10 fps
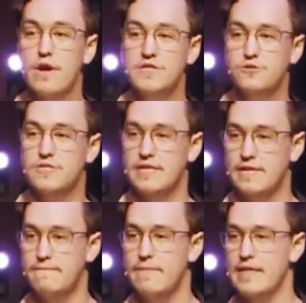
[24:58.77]
interested
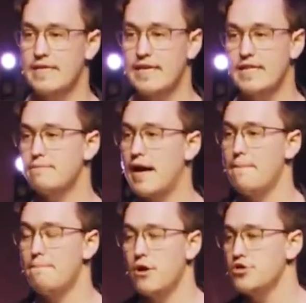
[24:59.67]
in getting my
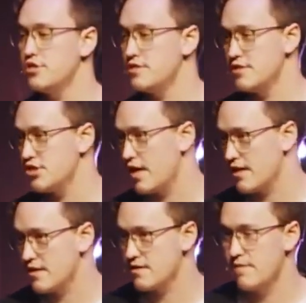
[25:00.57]
emotions in
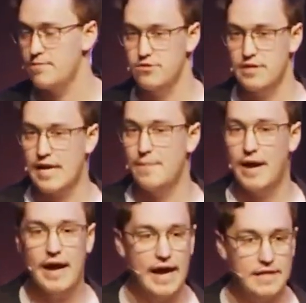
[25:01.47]
check, because maybe you're like, I'm a
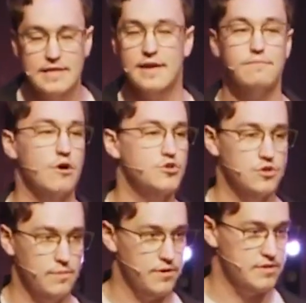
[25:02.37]
highly
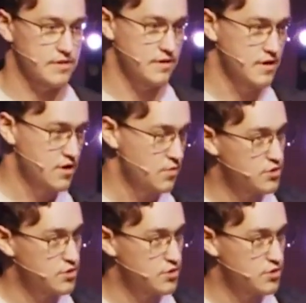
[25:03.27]
emotional person, which